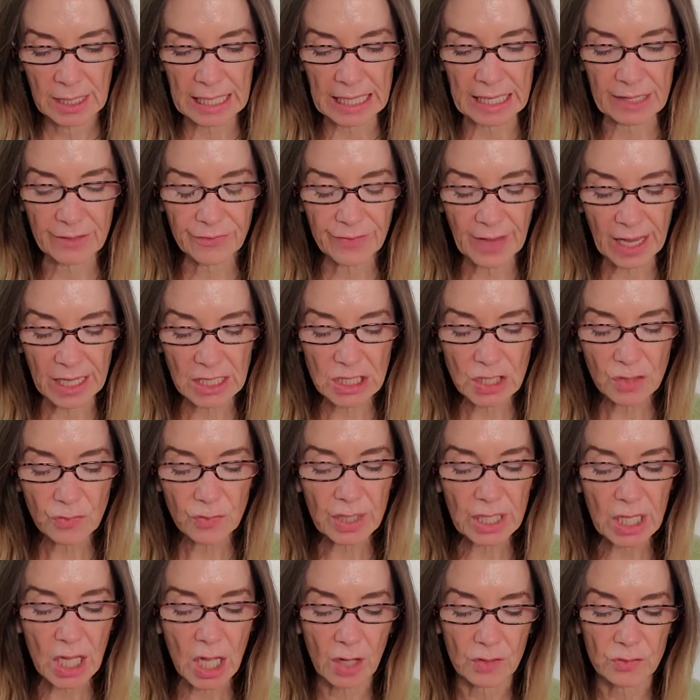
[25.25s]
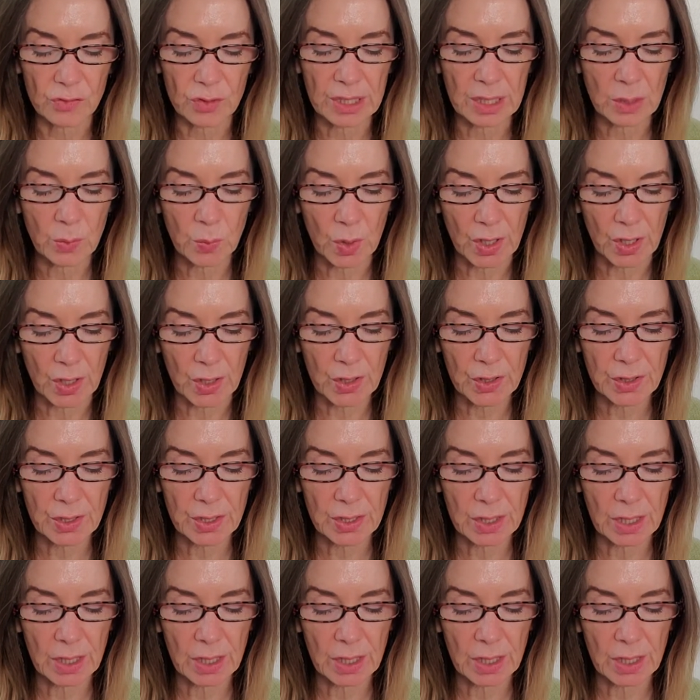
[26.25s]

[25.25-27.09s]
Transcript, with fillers: Effective recovery work